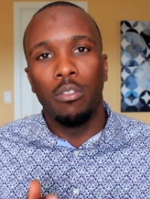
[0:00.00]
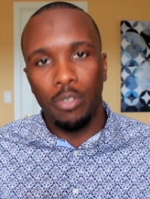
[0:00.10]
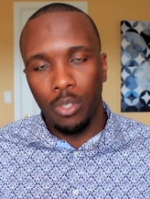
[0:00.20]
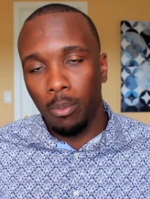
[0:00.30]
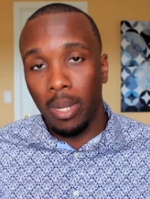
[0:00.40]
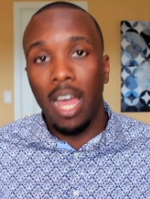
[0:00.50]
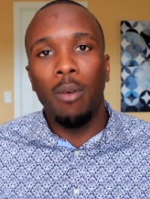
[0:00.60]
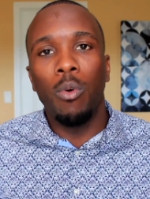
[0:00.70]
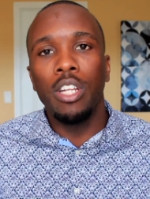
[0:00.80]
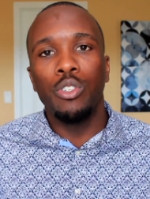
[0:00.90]
for you, but I
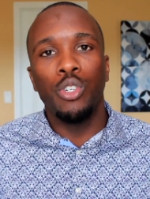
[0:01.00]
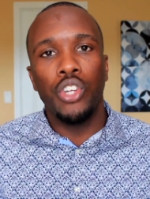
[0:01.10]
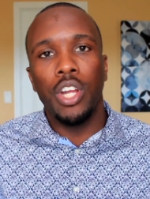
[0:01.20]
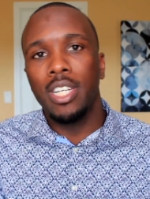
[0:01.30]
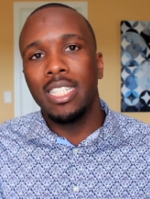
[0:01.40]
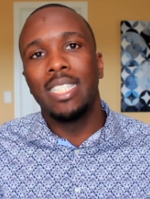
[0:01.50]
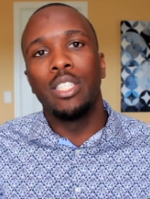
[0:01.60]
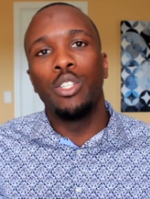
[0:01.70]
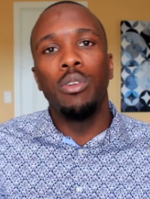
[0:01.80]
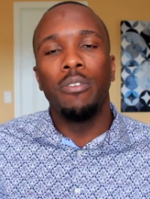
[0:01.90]
wanted to share this
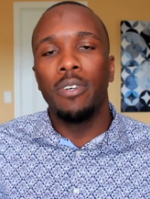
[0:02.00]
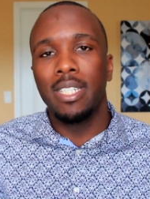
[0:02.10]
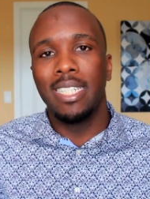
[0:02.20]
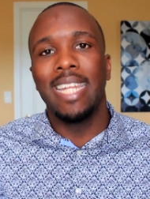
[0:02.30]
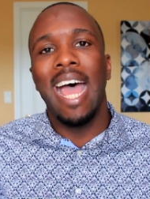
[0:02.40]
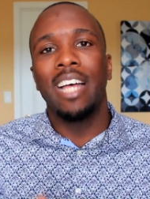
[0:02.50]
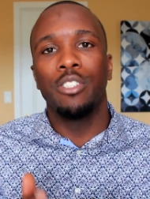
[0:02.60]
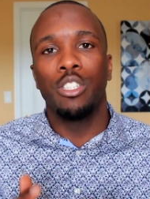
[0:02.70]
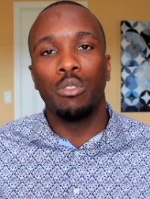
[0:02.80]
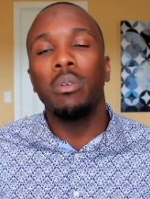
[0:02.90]
two different style
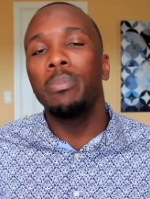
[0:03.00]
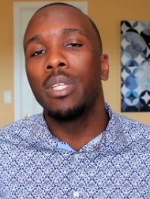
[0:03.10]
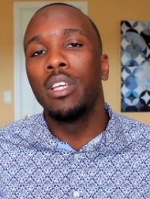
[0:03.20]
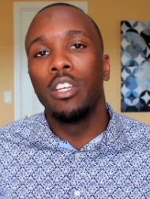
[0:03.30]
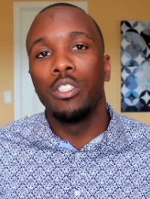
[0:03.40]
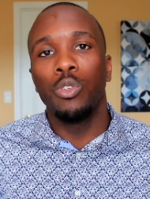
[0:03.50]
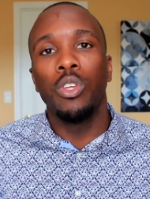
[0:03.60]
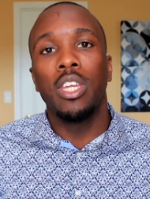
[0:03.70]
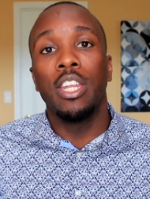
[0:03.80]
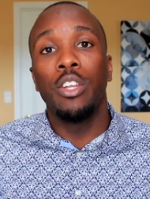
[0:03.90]
script so
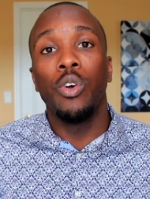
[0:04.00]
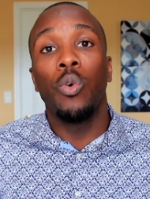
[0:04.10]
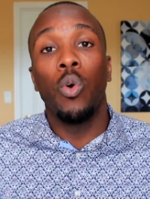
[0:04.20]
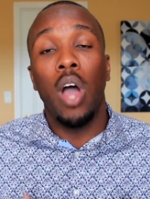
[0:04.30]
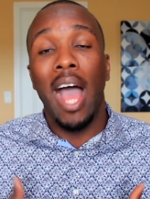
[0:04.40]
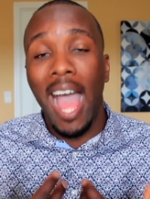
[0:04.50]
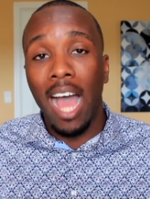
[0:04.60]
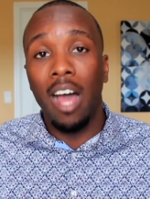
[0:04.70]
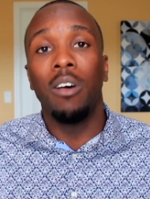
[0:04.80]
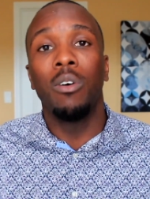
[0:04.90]
you can know
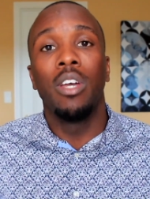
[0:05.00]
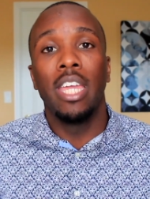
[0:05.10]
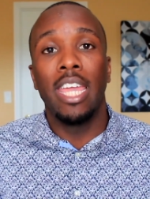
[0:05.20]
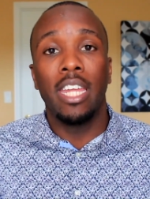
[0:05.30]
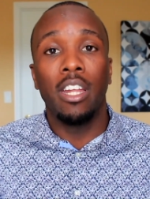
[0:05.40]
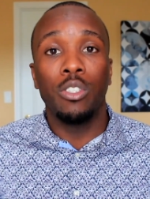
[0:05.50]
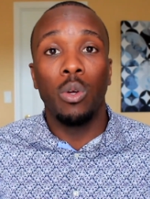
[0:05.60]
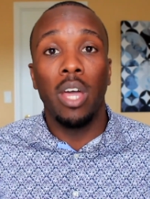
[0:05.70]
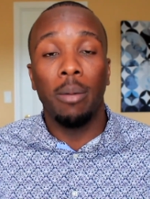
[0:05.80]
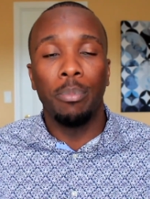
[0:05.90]
how it can
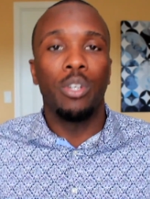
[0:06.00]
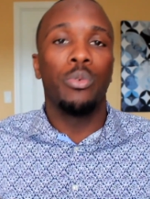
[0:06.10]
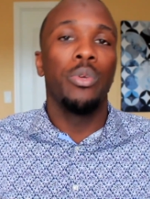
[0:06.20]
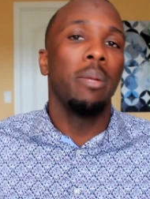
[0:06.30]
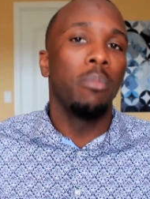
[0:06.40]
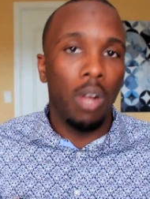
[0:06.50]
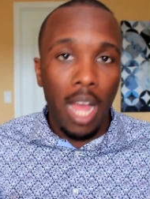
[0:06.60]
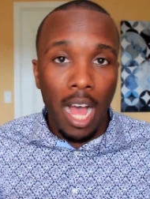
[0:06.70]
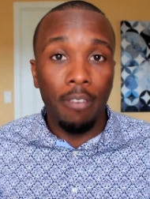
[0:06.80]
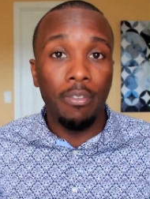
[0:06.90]
also help you create more
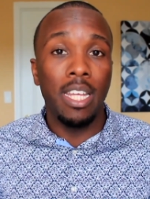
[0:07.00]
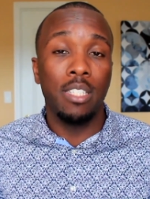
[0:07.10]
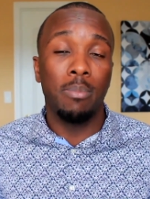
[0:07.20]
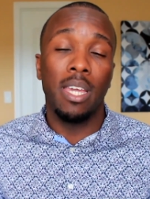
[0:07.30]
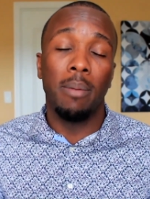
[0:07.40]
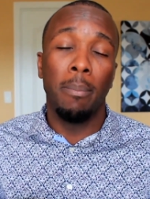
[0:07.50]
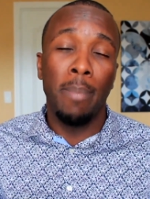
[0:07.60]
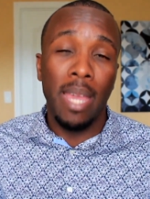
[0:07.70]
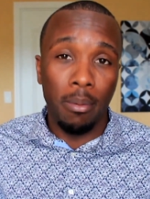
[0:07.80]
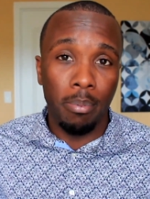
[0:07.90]
confidence, become a
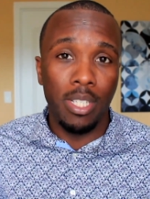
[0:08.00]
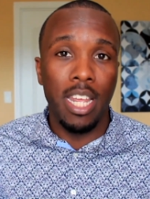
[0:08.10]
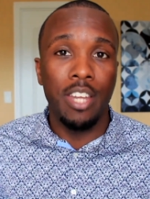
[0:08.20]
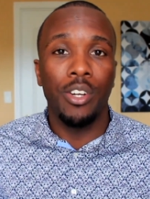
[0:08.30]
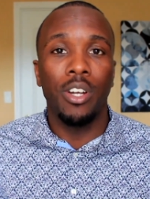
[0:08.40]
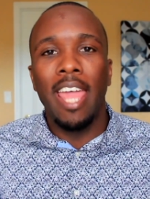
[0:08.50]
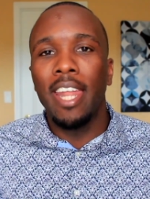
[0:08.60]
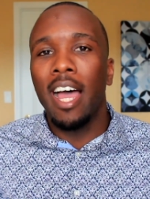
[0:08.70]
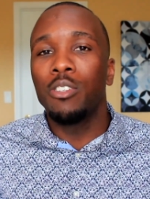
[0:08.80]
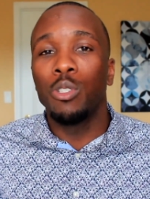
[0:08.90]
better presenter,
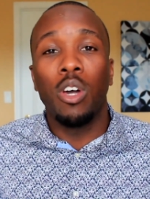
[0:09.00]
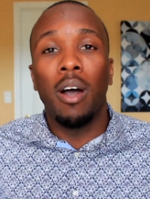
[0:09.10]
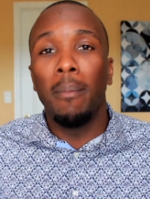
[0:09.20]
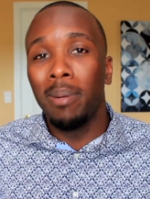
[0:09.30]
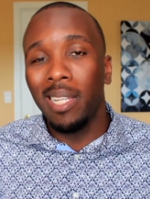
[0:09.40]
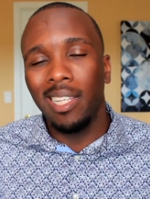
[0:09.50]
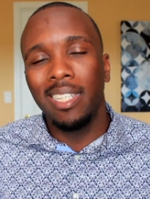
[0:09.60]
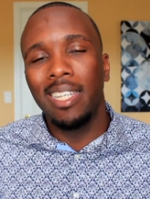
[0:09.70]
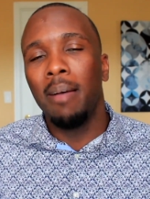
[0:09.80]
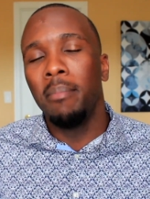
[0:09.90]
and also
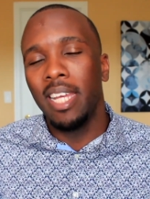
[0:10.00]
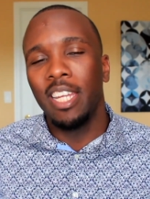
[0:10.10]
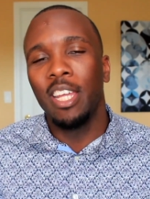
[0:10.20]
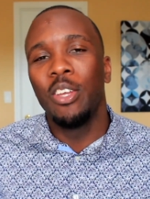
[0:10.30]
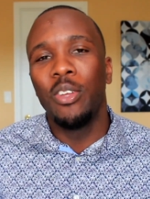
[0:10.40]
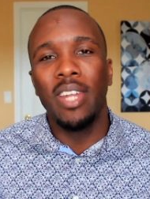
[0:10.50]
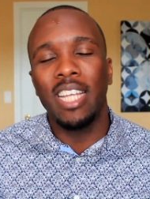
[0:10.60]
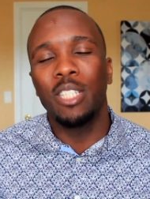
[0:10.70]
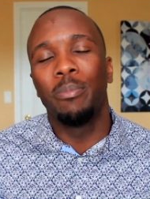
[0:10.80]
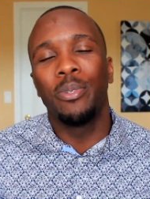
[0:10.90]
completely dominate your
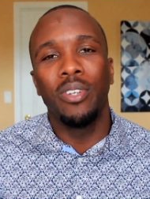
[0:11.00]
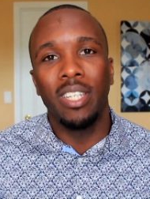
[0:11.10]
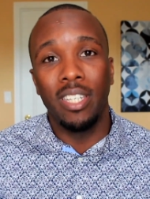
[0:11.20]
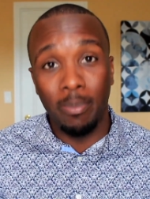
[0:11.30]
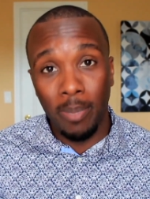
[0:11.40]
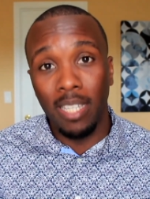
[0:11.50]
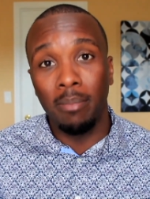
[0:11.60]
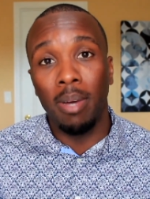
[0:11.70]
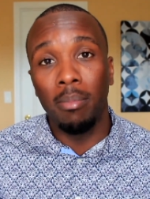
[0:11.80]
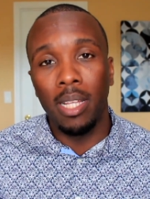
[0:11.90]
next opportunity to speak
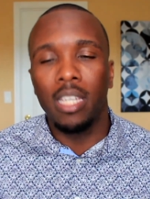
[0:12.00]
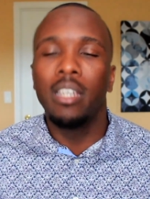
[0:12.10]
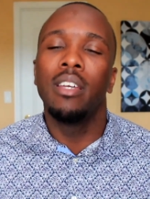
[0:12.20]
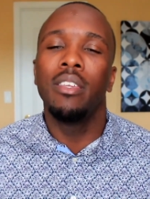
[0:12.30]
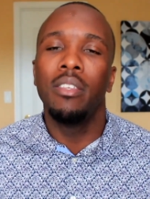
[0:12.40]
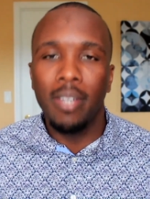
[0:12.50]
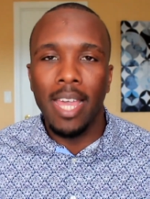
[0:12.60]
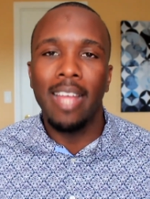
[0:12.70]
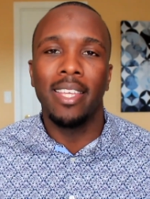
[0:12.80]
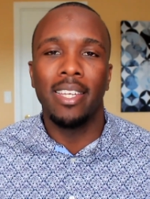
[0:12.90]
in public. You
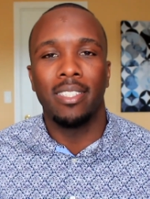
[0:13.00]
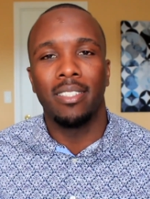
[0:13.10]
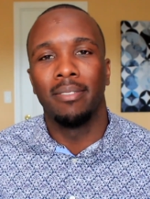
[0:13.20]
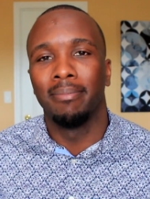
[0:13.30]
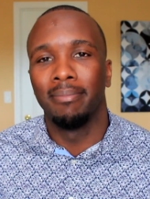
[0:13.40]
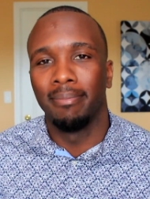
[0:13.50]
got this.